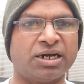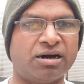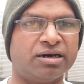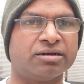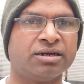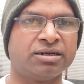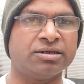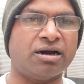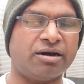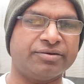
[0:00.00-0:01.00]
or
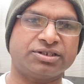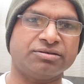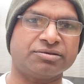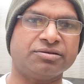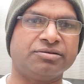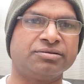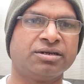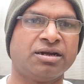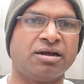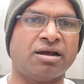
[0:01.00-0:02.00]
harvest your own
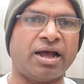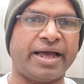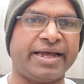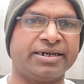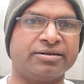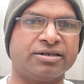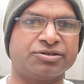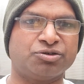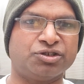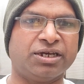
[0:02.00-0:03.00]
and
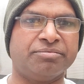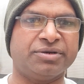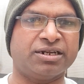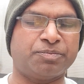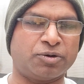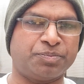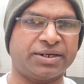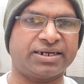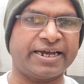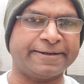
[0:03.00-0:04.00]
sow them in
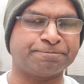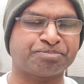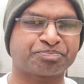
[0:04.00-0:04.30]
appropriate time.